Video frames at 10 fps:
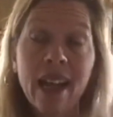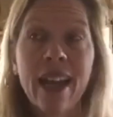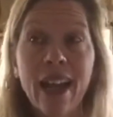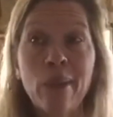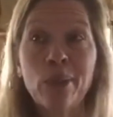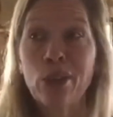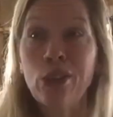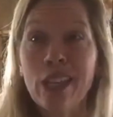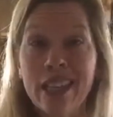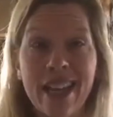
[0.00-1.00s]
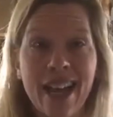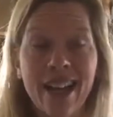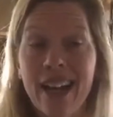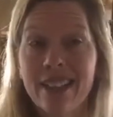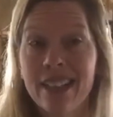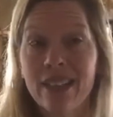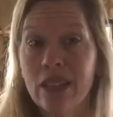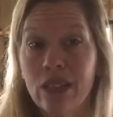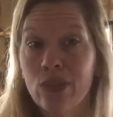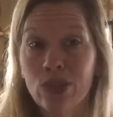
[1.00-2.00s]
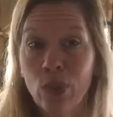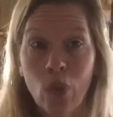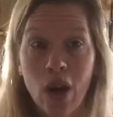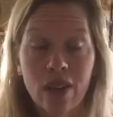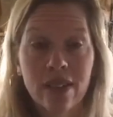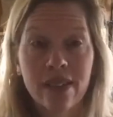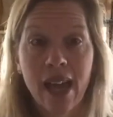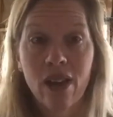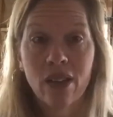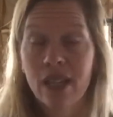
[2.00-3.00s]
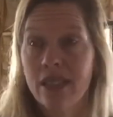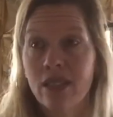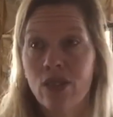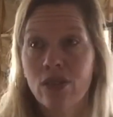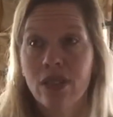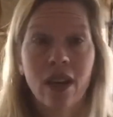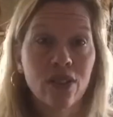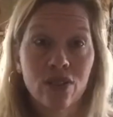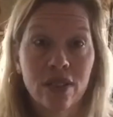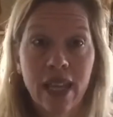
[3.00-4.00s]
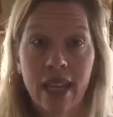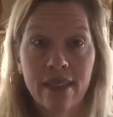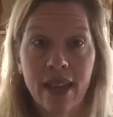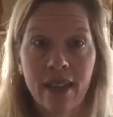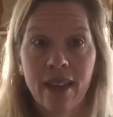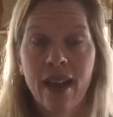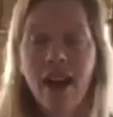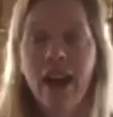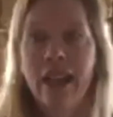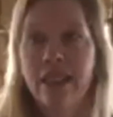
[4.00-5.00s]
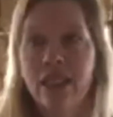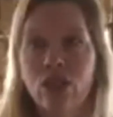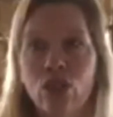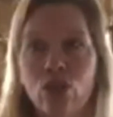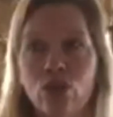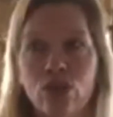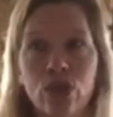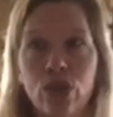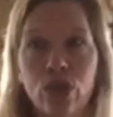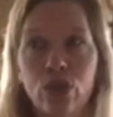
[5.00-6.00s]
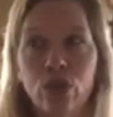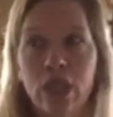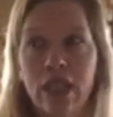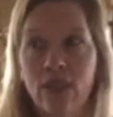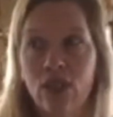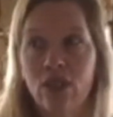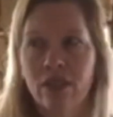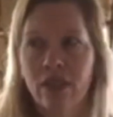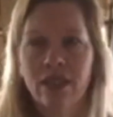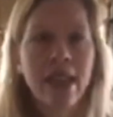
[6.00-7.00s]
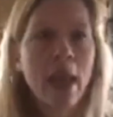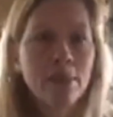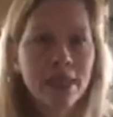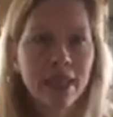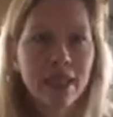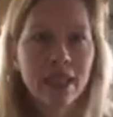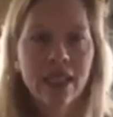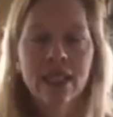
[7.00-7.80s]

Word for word: And I'm learning that. I didn't used to walk this out. I didn't used to understand that. I didn't used to even attempt it.